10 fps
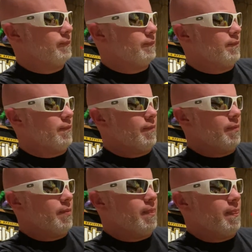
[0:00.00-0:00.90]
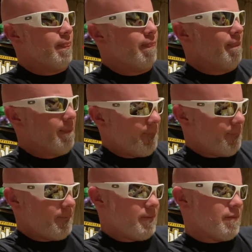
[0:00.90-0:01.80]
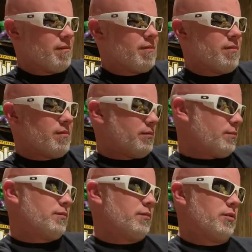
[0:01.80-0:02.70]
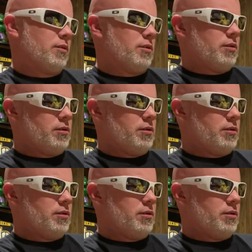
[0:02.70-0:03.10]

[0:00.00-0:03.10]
Nothing is said.